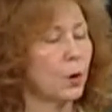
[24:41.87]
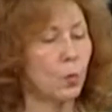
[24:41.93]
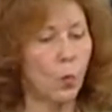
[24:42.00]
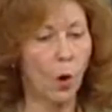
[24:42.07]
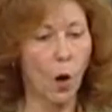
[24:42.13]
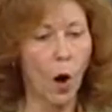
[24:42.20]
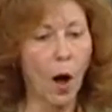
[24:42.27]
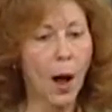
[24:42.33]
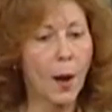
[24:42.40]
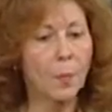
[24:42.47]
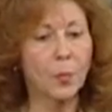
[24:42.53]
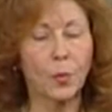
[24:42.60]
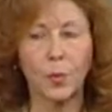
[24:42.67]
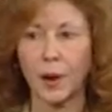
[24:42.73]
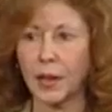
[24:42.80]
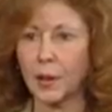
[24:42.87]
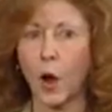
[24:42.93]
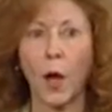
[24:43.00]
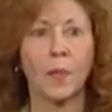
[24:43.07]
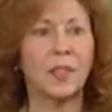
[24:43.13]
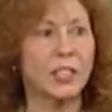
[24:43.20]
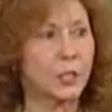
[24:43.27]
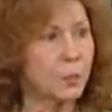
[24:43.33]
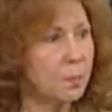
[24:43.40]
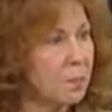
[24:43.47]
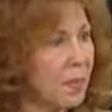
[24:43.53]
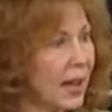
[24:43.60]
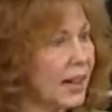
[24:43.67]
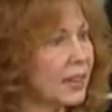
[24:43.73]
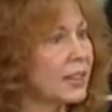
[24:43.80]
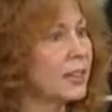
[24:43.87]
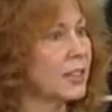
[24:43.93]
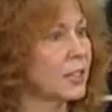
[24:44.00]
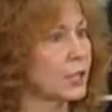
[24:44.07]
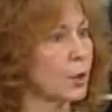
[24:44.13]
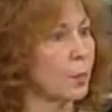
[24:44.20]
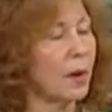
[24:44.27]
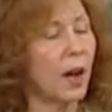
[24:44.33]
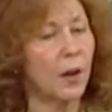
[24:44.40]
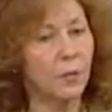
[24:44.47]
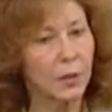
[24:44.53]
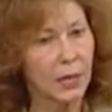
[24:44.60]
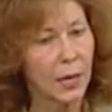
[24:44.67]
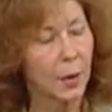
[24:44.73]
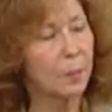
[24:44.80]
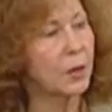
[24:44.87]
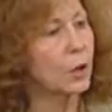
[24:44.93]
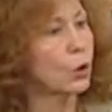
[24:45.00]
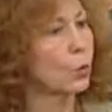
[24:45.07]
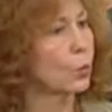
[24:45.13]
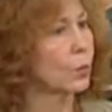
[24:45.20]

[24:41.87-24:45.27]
it will operate on this mechanism of chemical